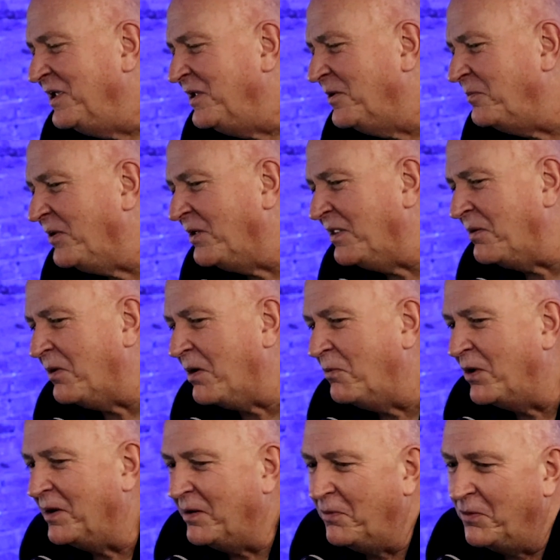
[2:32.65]
You know, Bill, I
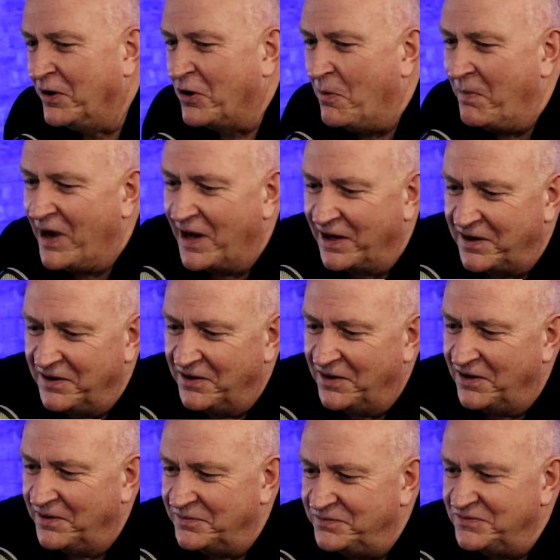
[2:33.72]
want to go back
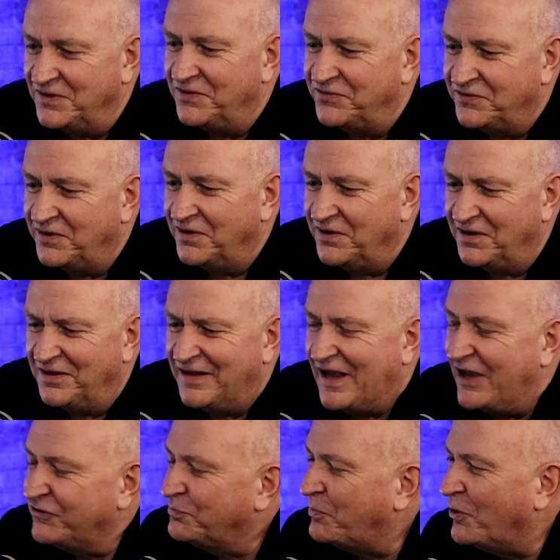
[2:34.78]
just the
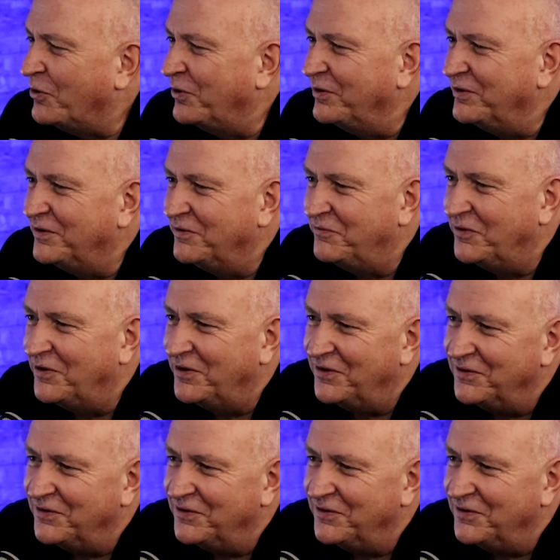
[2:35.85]
last part of